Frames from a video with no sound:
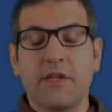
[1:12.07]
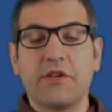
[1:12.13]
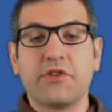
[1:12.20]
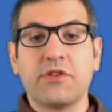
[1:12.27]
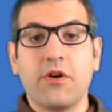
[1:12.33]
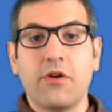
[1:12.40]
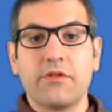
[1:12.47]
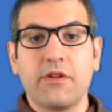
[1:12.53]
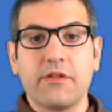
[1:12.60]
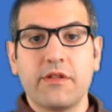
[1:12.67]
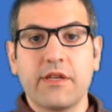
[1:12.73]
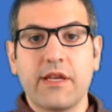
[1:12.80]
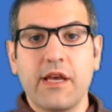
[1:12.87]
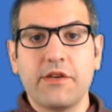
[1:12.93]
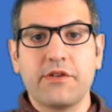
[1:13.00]
is no
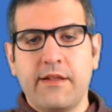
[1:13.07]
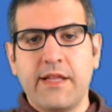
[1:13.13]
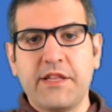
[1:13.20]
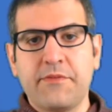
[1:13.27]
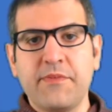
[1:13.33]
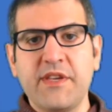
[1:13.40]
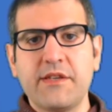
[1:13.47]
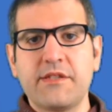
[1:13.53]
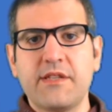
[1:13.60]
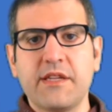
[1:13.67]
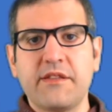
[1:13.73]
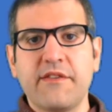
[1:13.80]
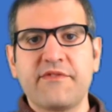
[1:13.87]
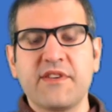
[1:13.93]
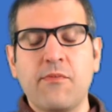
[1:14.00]
authentication. That means
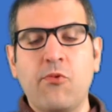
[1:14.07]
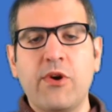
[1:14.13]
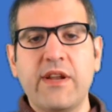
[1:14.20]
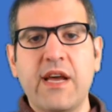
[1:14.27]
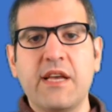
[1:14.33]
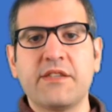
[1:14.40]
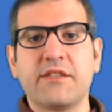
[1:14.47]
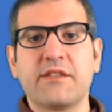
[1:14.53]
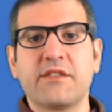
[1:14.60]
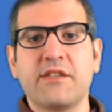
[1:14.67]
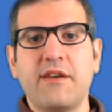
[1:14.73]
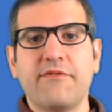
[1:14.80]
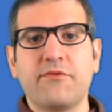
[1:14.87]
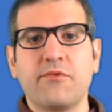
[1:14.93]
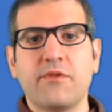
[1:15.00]
that if someone has a
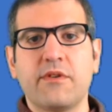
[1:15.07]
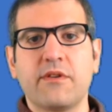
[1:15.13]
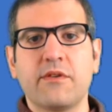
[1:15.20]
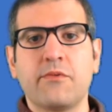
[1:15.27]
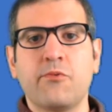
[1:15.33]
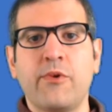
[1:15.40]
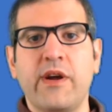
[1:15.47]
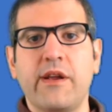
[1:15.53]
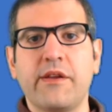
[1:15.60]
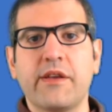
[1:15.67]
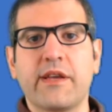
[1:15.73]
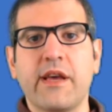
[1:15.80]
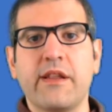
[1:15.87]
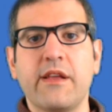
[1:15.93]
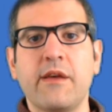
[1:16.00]
software where he
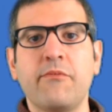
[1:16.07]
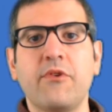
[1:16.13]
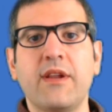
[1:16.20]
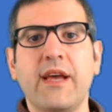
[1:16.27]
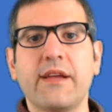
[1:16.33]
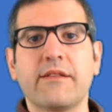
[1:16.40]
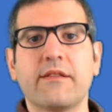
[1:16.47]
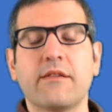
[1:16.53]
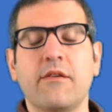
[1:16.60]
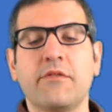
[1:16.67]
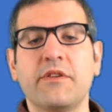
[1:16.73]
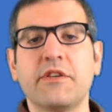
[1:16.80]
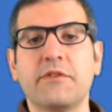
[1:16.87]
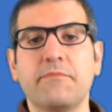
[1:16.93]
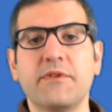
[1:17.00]
can emulate
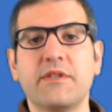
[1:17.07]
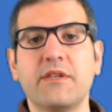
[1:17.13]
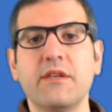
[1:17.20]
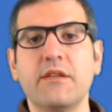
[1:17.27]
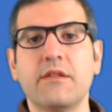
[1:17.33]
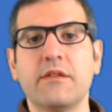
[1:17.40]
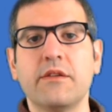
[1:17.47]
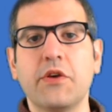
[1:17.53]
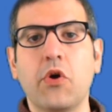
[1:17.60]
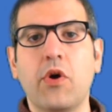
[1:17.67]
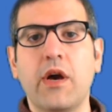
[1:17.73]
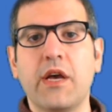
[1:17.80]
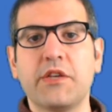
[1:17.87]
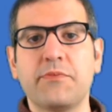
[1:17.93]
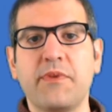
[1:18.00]
on his PC the
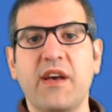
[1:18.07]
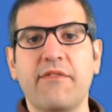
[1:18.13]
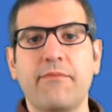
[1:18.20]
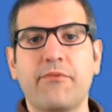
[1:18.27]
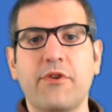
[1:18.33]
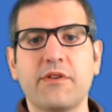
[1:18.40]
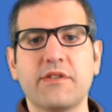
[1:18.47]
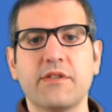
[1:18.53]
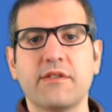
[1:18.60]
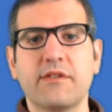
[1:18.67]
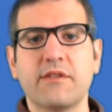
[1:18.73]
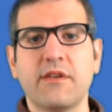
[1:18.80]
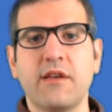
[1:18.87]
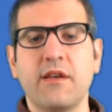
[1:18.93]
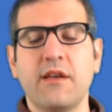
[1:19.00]
OSPF
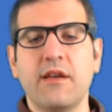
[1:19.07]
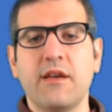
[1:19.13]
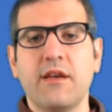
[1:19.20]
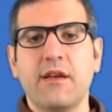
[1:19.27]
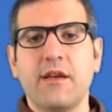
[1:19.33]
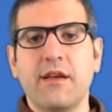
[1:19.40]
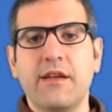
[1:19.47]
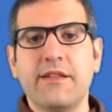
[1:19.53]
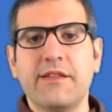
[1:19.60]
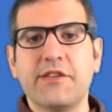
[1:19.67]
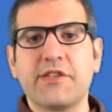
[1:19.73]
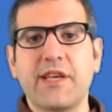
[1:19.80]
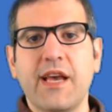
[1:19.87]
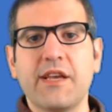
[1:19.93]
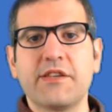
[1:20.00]
process, in
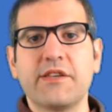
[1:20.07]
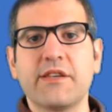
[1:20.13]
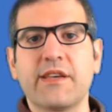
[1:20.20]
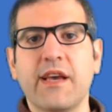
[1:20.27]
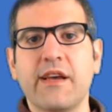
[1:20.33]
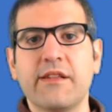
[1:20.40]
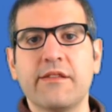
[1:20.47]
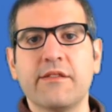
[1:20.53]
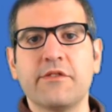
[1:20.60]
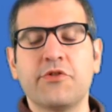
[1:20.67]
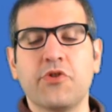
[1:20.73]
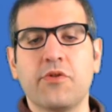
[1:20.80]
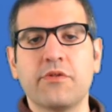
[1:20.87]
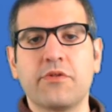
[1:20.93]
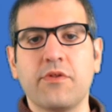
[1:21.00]
this case he can
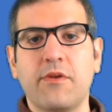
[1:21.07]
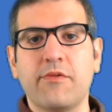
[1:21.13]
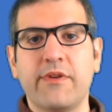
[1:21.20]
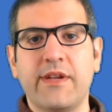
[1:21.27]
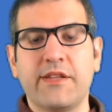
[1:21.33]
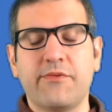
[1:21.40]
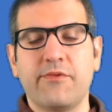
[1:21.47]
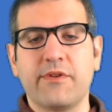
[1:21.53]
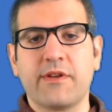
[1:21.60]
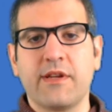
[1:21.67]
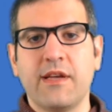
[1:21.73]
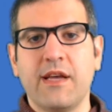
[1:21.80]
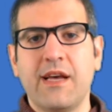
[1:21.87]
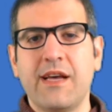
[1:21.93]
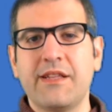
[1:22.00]
join to our
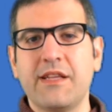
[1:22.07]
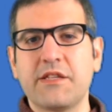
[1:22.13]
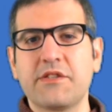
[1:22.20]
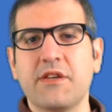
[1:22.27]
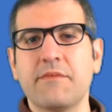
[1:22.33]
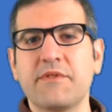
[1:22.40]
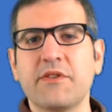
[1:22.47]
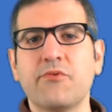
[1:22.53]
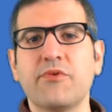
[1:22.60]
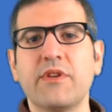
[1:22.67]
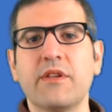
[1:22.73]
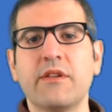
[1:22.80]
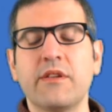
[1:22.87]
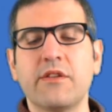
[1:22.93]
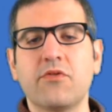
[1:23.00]
network, and that's something we
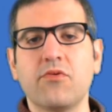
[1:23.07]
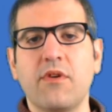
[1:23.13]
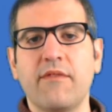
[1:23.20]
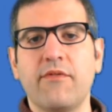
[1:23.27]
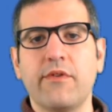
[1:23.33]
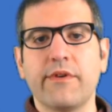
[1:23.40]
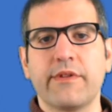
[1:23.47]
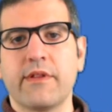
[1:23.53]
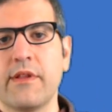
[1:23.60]
really need to avoid.